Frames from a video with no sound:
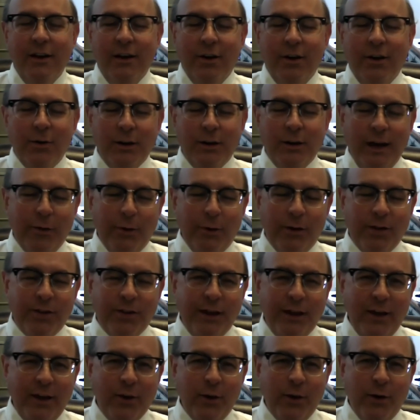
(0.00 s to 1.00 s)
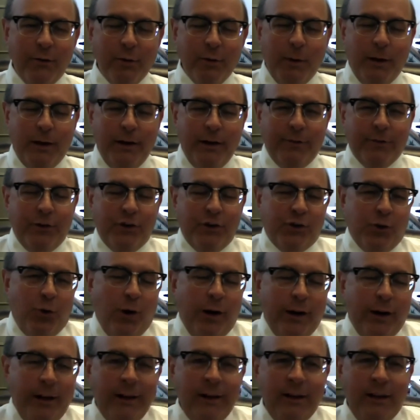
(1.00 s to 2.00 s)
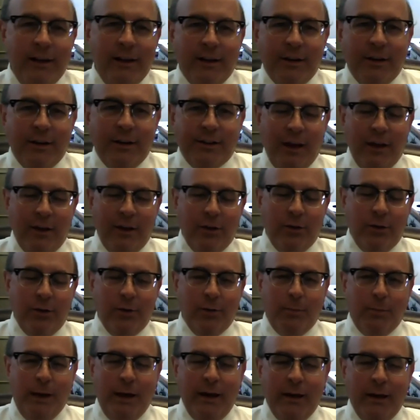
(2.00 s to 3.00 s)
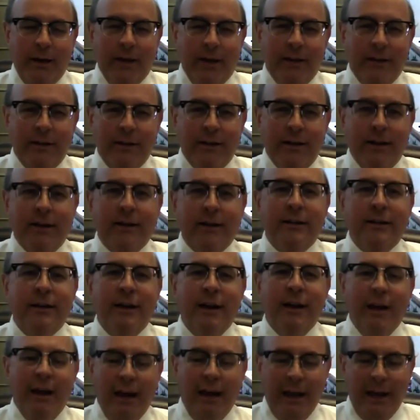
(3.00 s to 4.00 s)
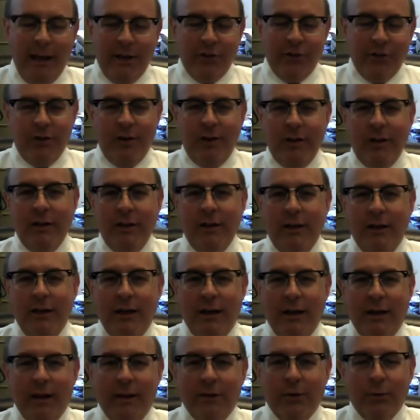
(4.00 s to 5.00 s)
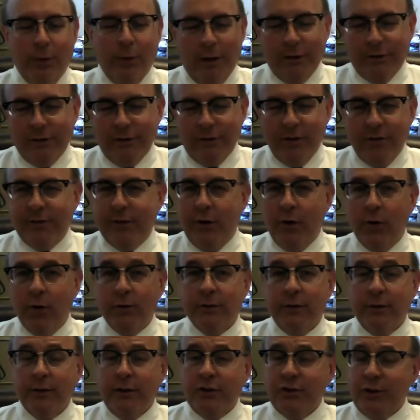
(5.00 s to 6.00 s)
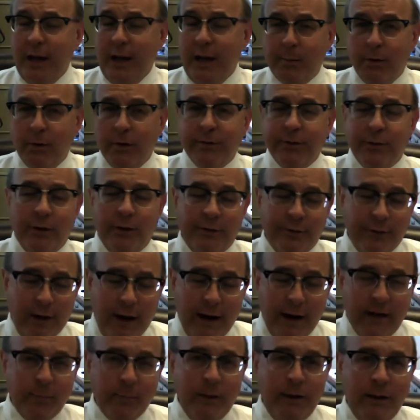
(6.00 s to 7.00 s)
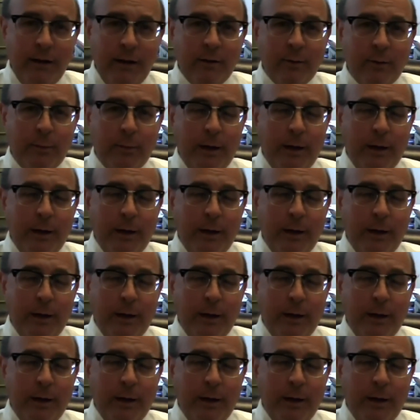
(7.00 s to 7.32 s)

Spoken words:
Okay, well, thank you everybody for joining, and thank you to Megan and Angie and the rest of the folks at the Chamber for inviting me to